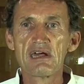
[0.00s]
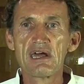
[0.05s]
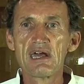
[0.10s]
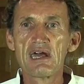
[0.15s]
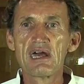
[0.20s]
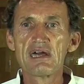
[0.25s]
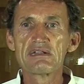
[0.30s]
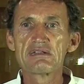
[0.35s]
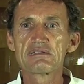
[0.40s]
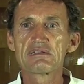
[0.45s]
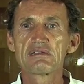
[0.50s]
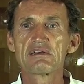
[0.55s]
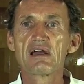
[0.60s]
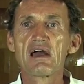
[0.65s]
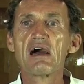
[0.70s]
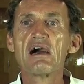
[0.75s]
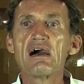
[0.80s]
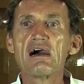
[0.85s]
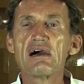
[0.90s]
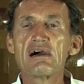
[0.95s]
and
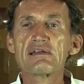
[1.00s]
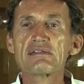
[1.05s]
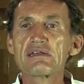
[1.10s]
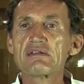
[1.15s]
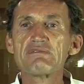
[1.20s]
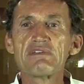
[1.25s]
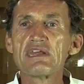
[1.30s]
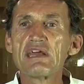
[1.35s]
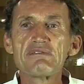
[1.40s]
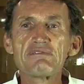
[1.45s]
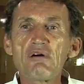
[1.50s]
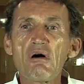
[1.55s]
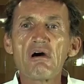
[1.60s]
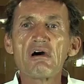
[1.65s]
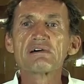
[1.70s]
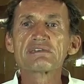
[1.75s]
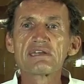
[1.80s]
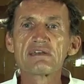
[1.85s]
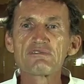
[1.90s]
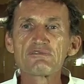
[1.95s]
then we have
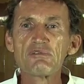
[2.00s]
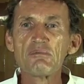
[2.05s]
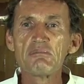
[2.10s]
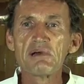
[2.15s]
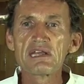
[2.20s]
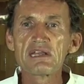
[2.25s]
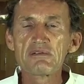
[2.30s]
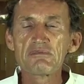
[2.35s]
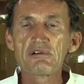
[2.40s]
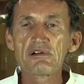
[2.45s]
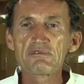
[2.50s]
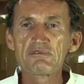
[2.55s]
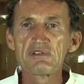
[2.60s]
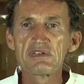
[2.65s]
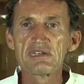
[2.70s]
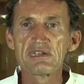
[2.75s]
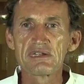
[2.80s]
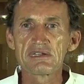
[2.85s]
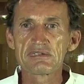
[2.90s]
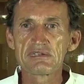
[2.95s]
all the information what we
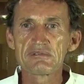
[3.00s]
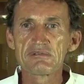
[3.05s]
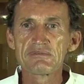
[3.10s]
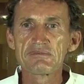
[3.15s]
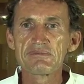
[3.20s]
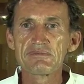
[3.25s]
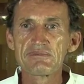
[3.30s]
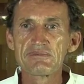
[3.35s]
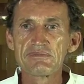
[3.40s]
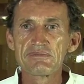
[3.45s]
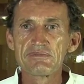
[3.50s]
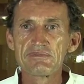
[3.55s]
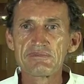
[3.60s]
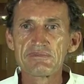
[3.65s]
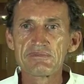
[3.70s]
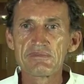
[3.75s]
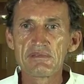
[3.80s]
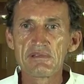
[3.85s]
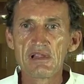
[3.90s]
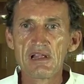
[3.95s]
need
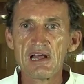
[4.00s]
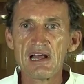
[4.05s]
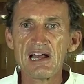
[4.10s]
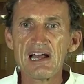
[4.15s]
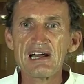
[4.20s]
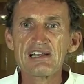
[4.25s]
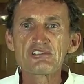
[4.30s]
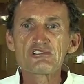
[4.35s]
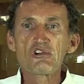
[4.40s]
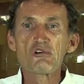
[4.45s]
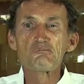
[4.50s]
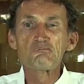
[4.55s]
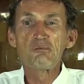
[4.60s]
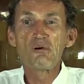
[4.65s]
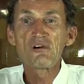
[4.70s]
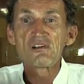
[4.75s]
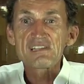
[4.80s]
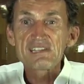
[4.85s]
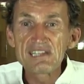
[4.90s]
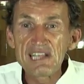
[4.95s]
to
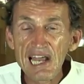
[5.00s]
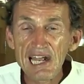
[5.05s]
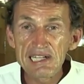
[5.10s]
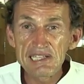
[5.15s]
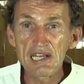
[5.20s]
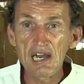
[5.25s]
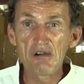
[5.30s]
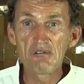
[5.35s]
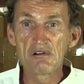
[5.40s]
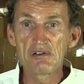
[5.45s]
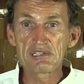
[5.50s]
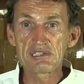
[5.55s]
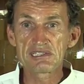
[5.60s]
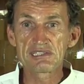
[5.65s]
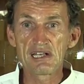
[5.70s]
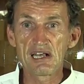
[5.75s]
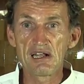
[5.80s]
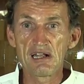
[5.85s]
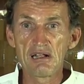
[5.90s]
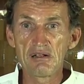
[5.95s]
protect
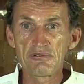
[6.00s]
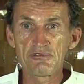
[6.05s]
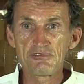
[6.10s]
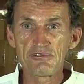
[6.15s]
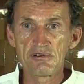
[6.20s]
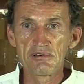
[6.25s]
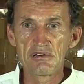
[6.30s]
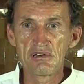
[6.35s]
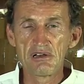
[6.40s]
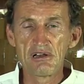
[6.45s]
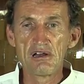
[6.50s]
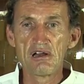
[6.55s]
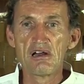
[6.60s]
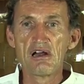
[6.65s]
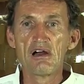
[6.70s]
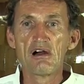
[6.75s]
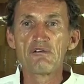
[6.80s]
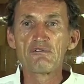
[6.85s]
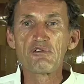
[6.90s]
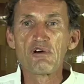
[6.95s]
ourselves
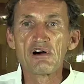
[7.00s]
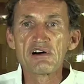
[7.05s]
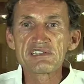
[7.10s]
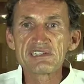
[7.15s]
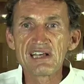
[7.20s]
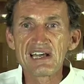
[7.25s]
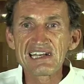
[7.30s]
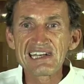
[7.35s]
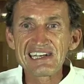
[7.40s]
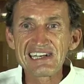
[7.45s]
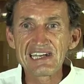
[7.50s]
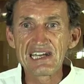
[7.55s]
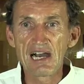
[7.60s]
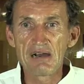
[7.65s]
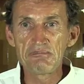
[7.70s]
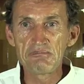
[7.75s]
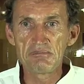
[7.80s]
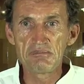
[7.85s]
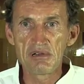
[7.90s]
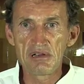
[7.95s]
for the
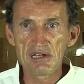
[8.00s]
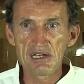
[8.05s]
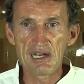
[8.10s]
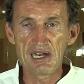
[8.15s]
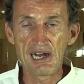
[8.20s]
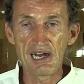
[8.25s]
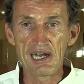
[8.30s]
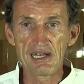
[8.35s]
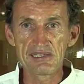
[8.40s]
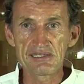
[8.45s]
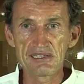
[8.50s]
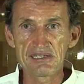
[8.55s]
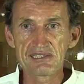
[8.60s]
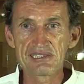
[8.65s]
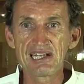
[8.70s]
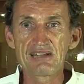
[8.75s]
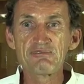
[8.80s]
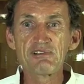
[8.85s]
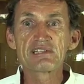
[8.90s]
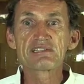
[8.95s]
come crisis,
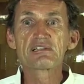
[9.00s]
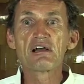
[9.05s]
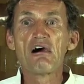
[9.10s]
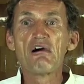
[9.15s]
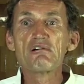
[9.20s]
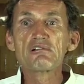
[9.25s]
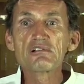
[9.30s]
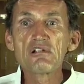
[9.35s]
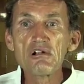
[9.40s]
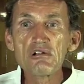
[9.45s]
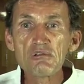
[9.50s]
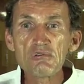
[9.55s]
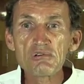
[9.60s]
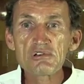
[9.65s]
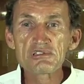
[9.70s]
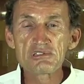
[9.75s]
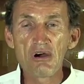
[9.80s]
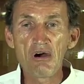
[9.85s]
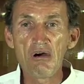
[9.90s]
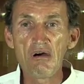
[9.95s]
that we don't
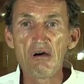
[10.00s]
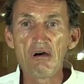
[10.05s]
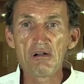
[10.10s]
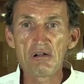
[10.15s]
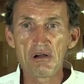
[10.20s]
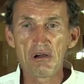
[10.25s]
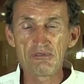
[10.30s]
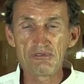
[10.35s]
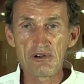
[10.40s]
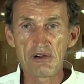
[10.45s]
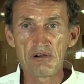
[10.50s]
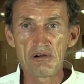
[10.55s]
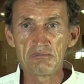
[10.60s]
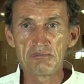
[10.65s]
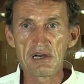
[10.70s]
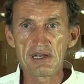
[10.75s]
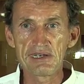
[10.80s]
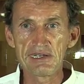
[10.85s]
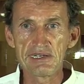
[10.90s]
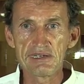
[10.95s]
lose all of our
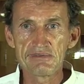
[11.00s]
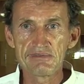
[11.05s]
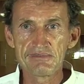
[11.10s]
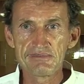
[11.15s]
money.